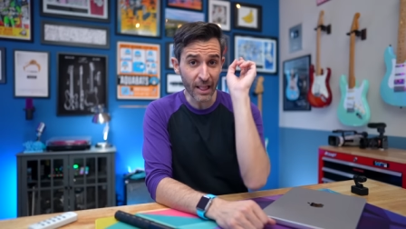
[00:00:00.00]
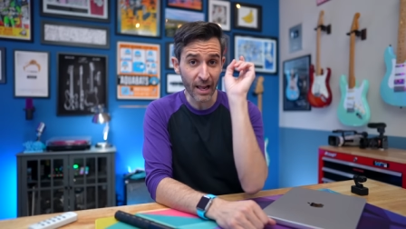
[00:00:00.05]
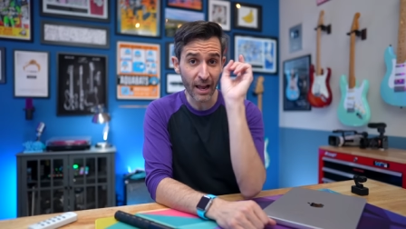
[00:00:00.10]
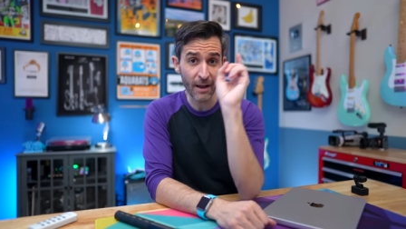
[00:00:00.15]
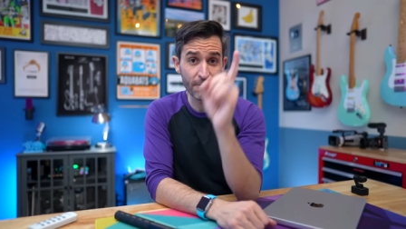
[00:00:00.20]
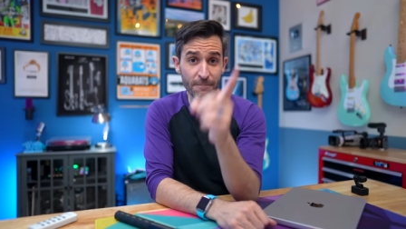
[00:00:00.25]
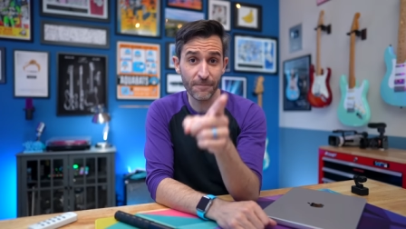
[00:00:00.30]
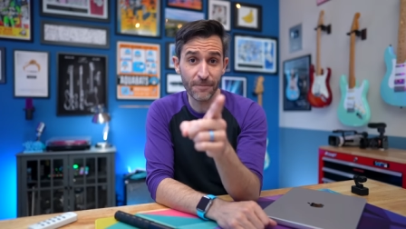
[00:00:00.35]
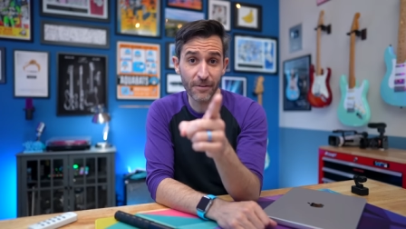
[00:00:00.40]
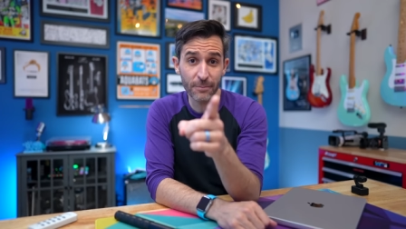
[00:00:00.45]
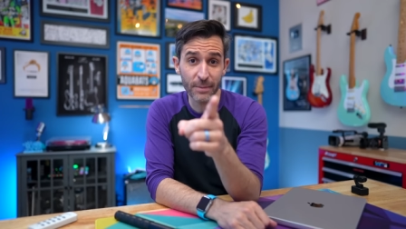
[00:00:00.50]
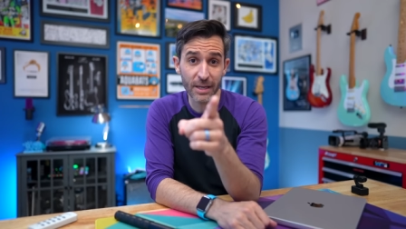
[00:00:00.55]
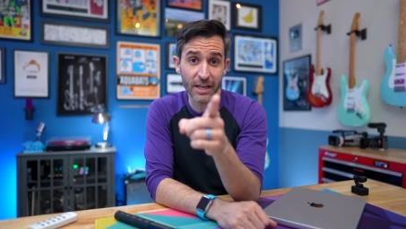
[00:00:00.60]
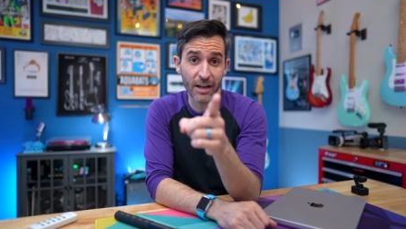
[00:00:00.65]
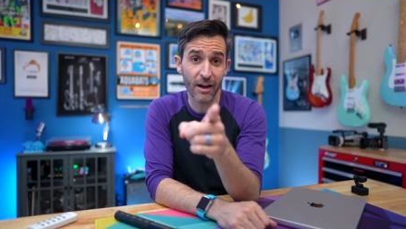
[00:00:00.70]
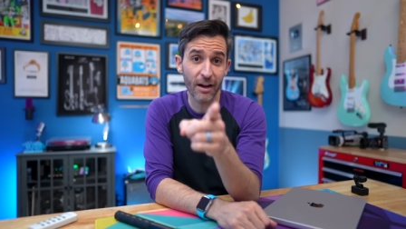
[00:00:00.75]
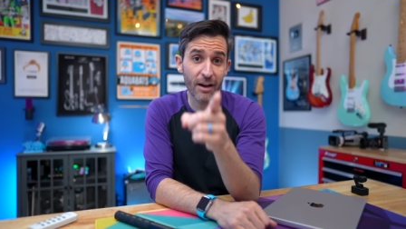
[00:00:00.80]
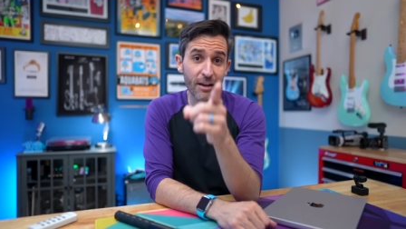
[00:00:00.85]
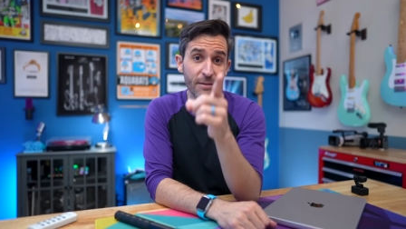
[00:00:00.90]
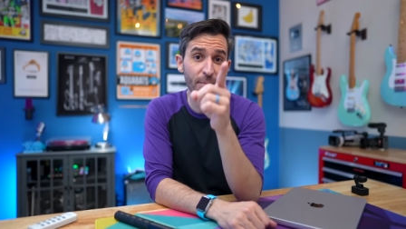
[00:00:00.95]
I'm filming
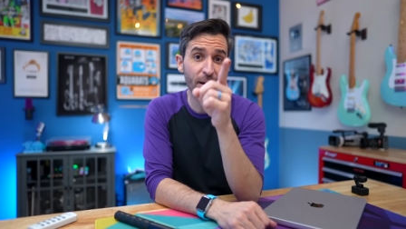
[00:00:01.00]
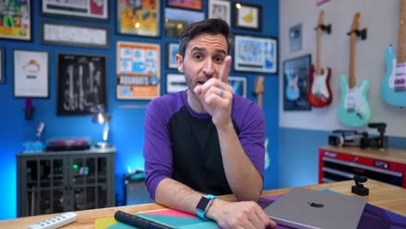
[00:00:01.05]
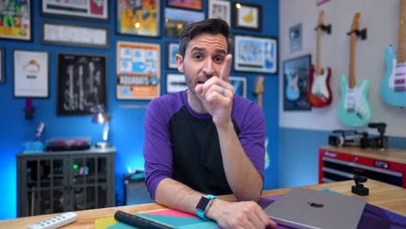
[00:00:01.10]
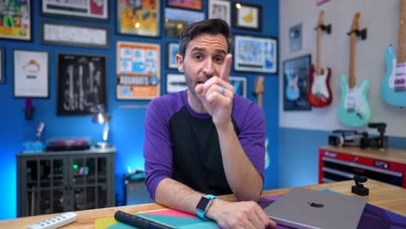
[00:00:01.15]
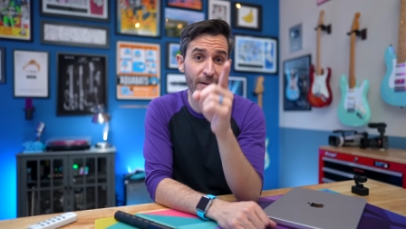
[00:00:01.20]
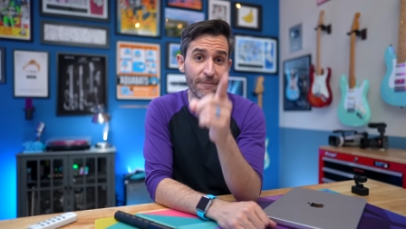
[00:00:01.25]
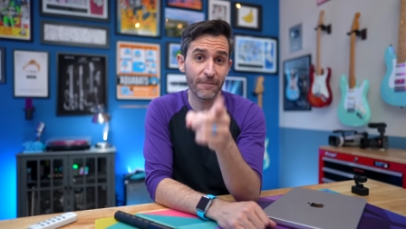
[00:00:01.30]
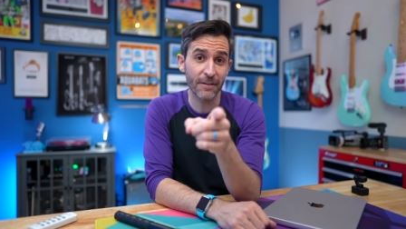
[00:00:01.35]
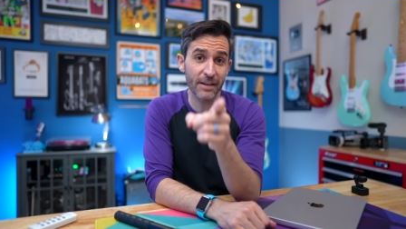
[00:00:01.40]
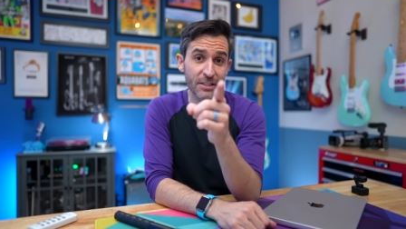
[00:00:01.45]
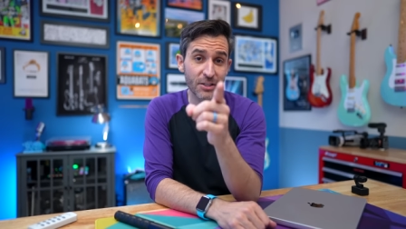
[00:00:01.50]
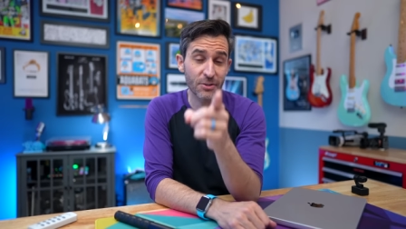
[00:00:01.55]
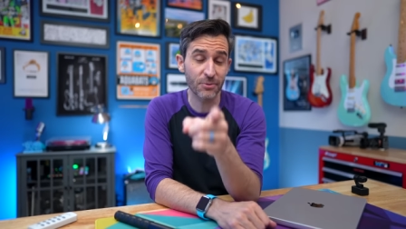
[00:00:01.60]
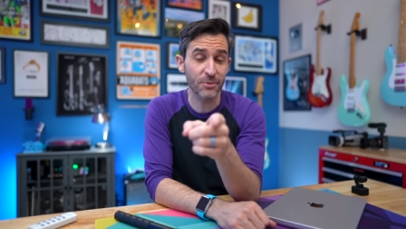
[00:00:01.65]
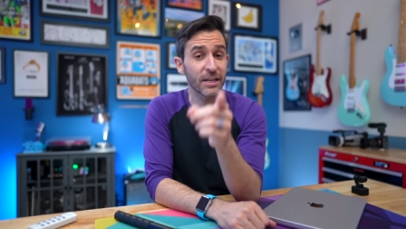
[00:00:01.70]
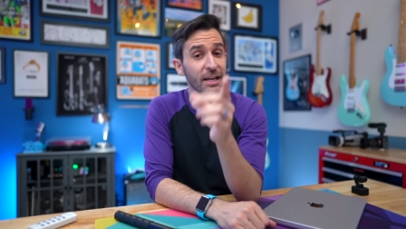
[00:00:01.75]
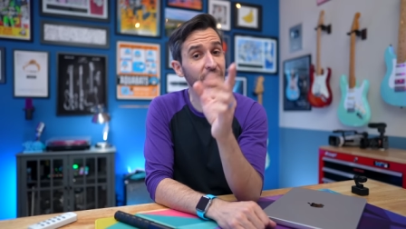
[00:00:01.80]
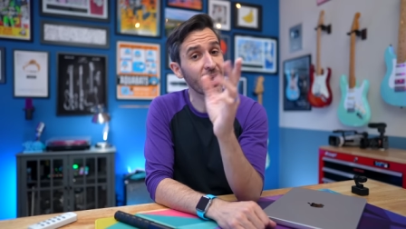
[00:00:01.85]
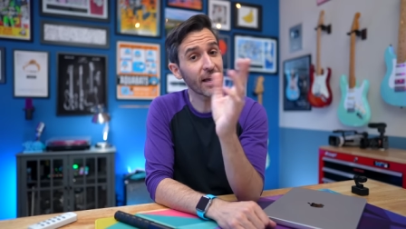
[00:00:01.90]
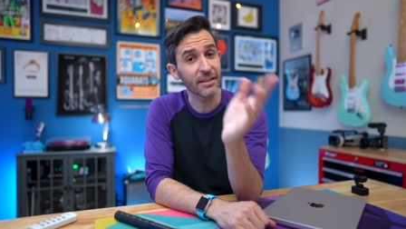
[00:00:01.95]
on my F X
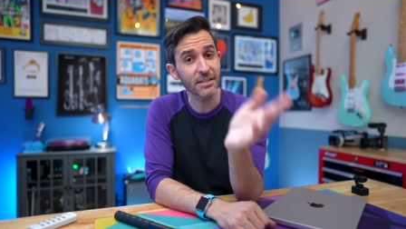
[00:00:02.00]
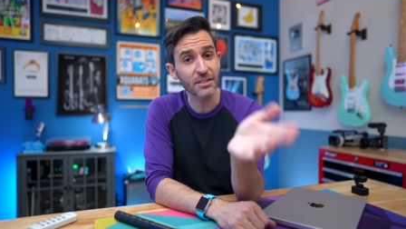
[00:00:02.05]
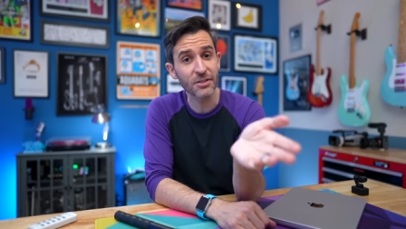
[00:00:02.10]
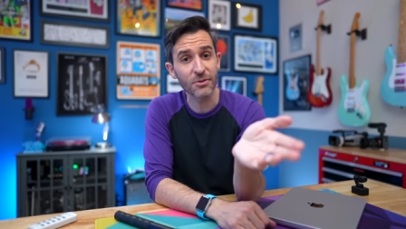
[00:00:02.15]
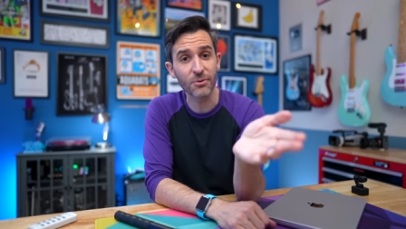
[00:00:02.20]
three as